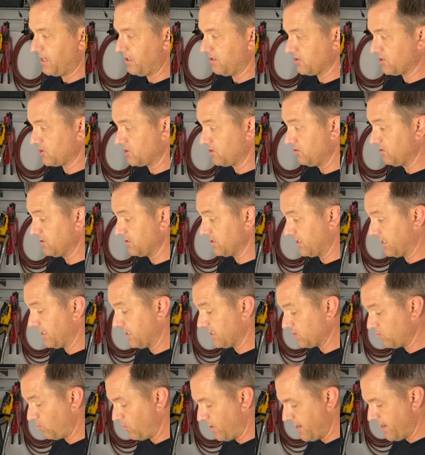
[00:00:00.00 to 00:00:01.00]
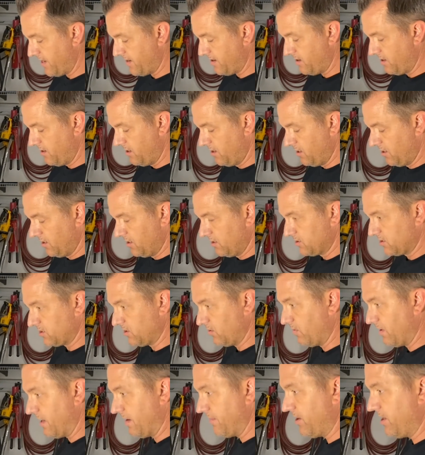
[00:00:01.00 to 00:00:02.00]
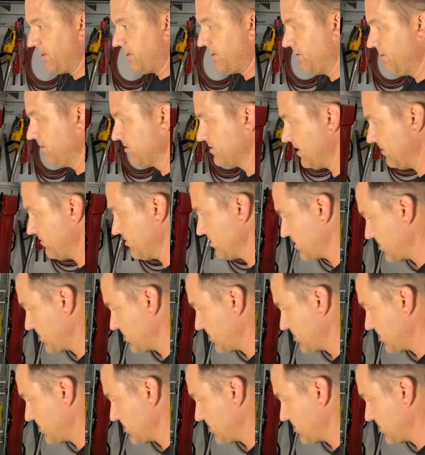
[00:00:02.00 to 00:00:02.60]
as soon as it gets wet. So what I'm gonna do is I'm just